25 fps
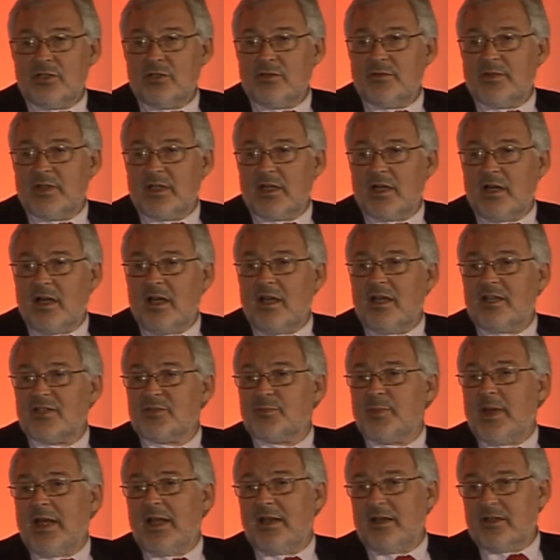glass
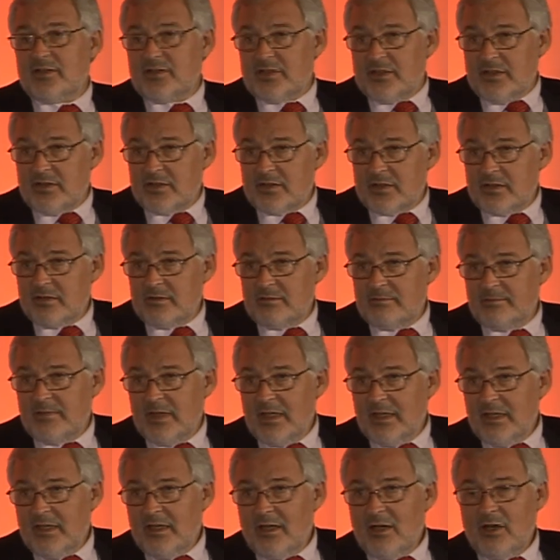palaces
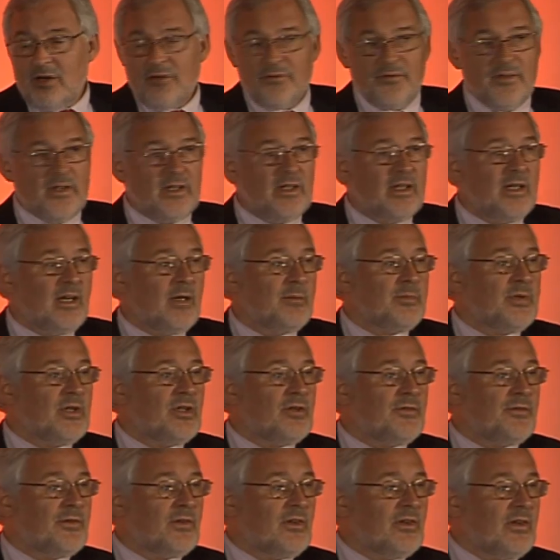often in a
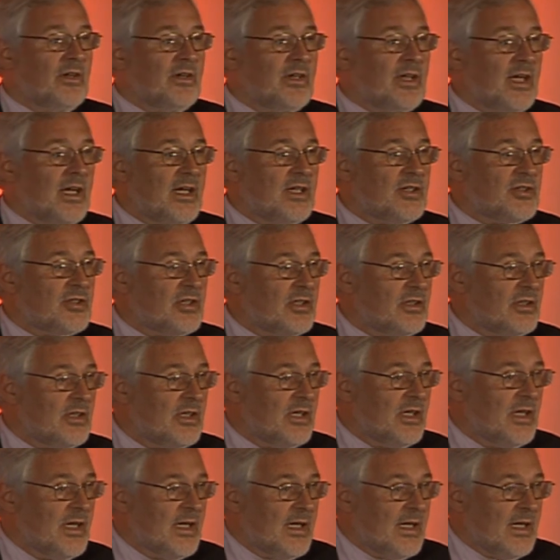beautiful location
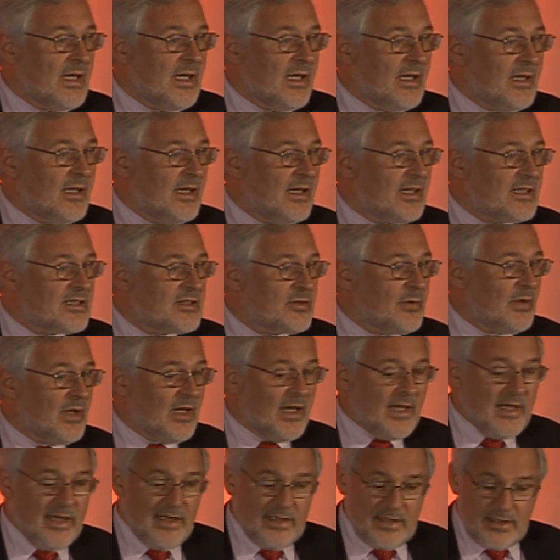next to a
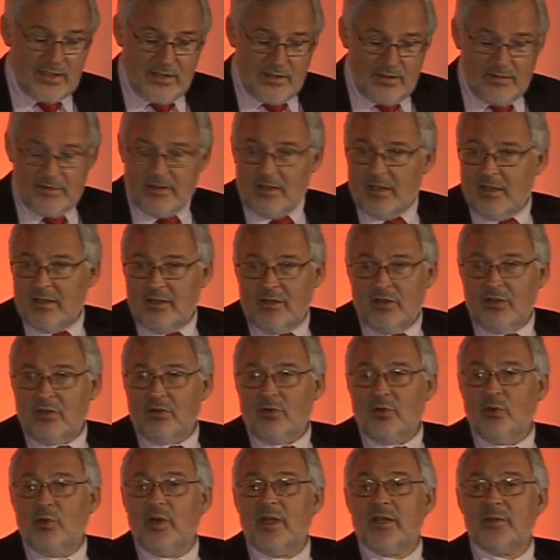lake, and not
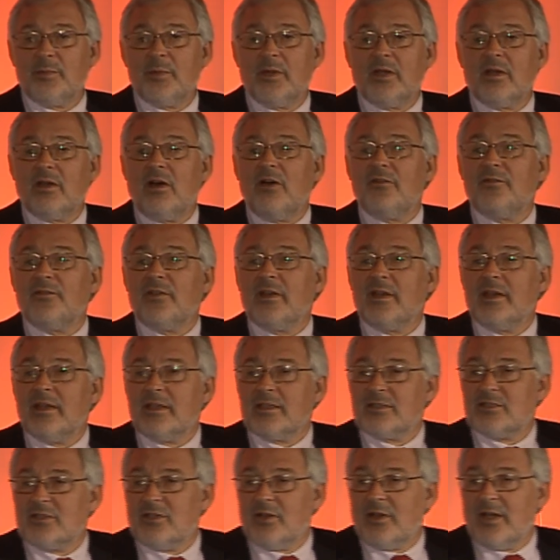always, but often next
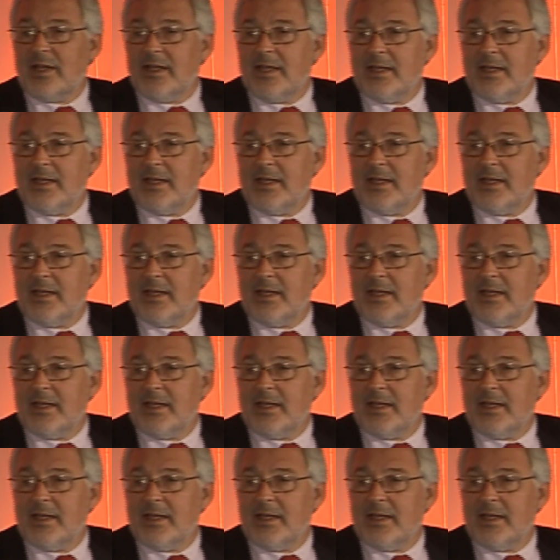to a lake,